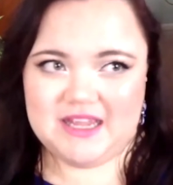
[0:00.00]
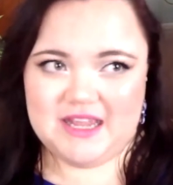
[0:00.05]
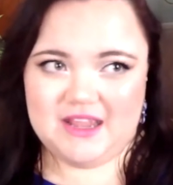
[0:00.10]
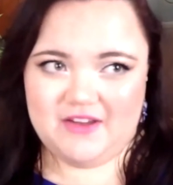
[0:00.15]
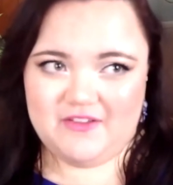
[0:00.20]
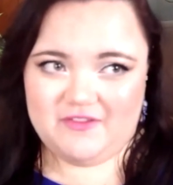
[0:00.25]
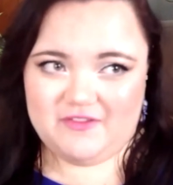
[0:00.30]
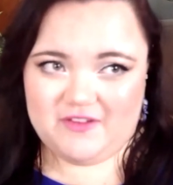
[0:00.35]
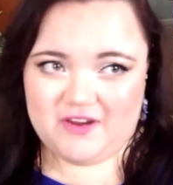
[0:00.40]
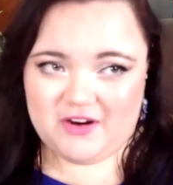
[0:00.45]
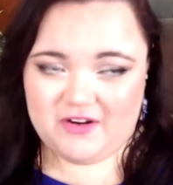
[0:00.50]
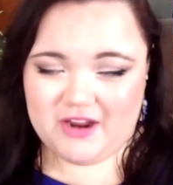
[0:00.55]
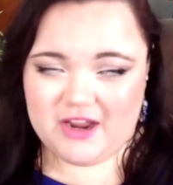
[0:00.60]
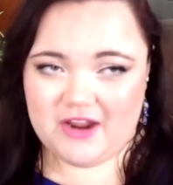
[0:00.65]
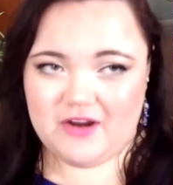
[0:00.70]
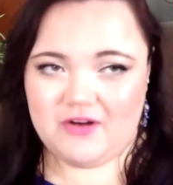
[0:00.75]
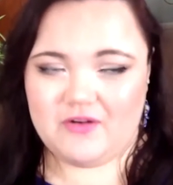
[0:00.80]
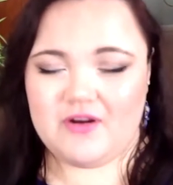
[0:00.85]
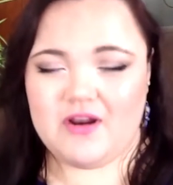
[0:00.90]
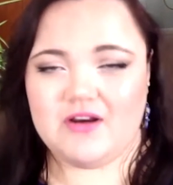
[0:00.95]
very
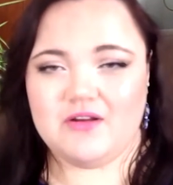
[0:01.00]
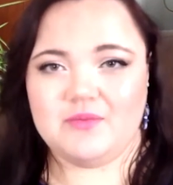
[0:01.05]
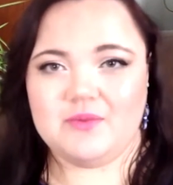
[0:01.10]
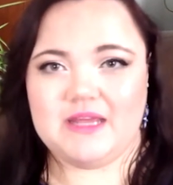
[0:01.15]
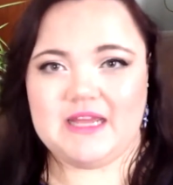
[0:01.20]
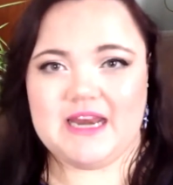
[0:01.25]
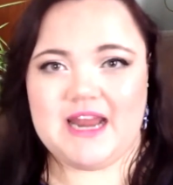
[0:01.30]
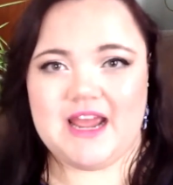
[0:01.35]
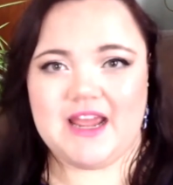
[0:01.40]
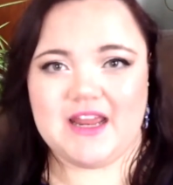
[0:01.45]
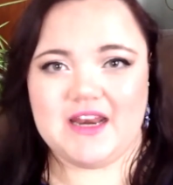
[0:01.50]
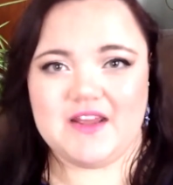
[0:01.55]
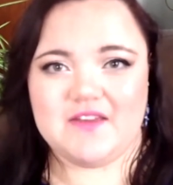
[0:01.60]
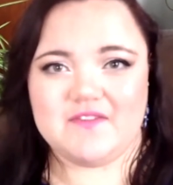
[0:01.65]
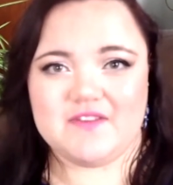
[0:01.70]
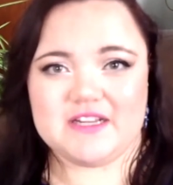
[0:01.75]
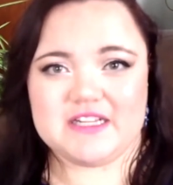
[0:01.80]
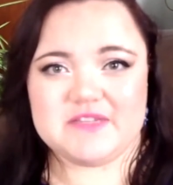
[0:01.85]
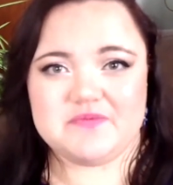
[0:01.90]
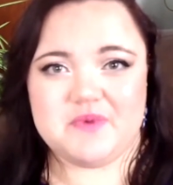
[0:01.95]
incredibly negative
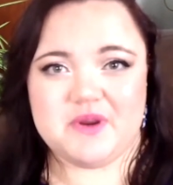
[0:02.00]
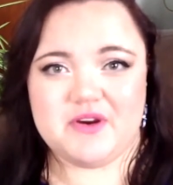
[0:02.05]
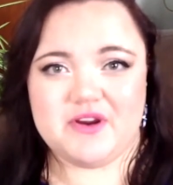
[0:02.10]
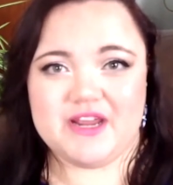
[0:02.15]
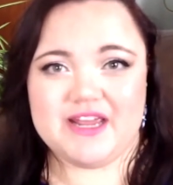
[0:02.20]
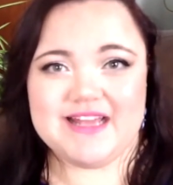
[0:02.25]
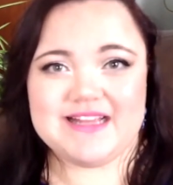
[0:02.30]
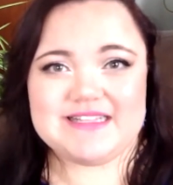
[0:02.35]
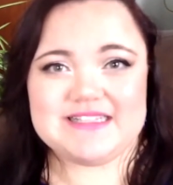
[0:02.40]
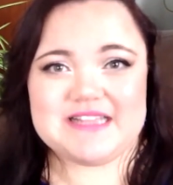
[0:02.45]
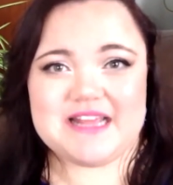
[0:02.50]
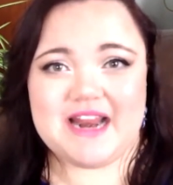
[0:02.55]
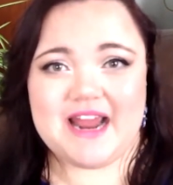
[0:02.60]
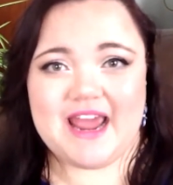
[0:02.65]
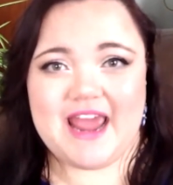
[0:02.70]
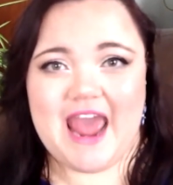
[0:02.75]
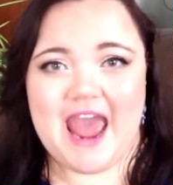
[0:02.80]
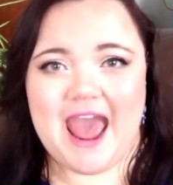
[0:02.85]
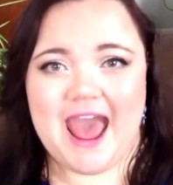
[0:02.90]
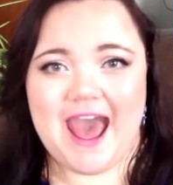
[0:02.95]
experience that I
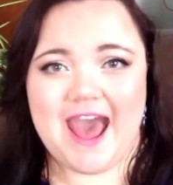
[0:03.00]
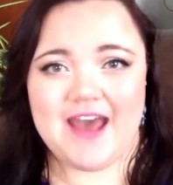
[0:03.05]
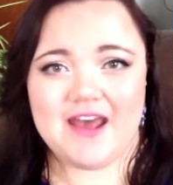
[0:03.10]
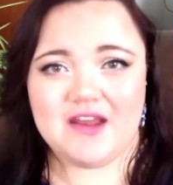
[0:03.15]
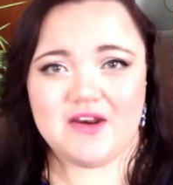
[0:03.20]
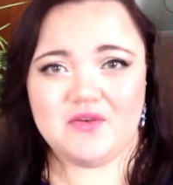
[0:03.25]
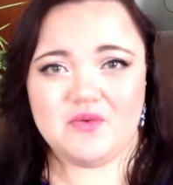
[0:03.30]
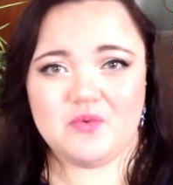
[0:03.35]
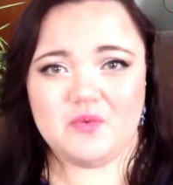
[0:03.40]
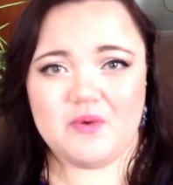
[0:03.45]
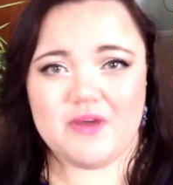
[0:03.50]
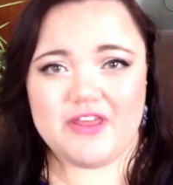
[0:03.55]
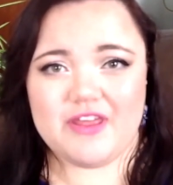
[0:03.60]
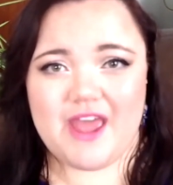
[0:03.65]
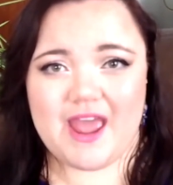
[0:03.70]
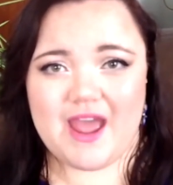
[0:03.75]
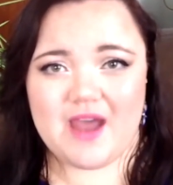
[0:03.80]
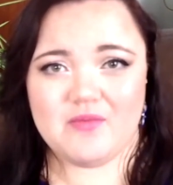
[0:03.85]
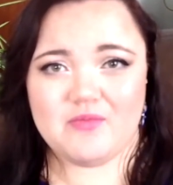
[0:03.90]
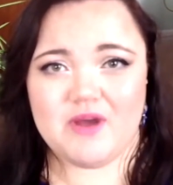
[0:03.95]
had with
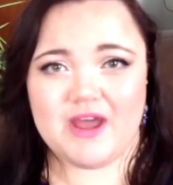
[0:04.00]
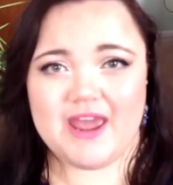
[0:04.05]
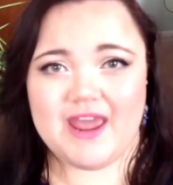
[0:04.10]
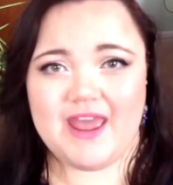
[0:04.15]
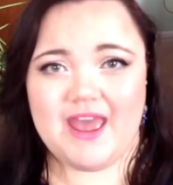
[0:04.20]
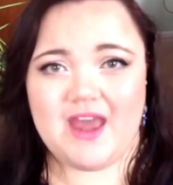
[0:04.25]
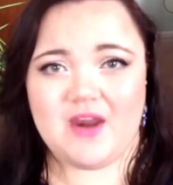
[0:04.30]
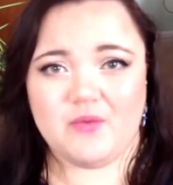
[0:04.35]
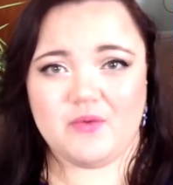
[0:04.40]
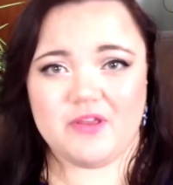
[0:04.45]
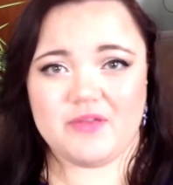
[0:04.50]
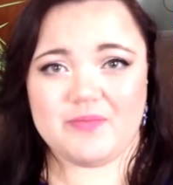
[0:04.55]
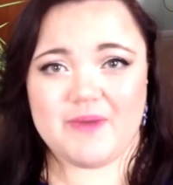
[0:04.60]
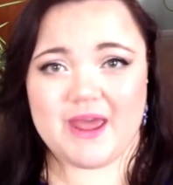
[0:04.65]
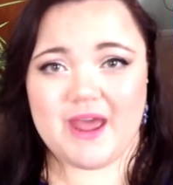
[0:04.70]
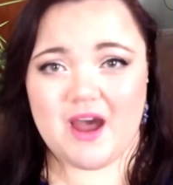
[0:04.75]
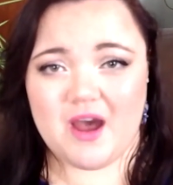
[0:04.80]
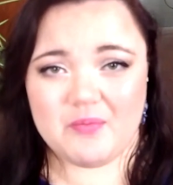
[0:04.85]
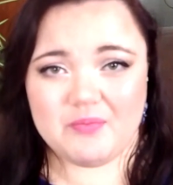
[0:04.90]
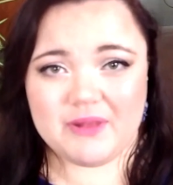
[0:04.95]
Amway and with my
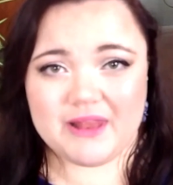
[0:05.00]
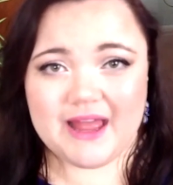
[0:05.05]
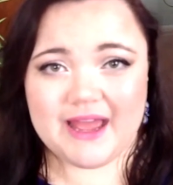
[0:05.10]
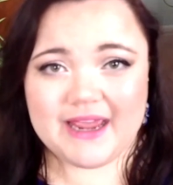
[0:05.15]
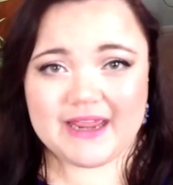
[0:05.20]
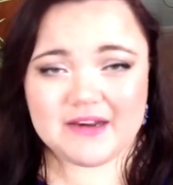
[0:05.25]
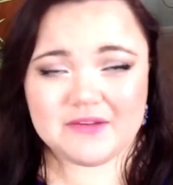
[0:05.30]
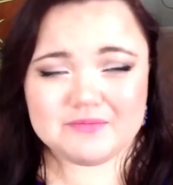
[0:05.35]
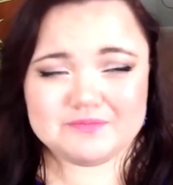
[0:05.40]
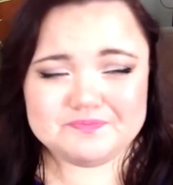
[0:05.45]
upline.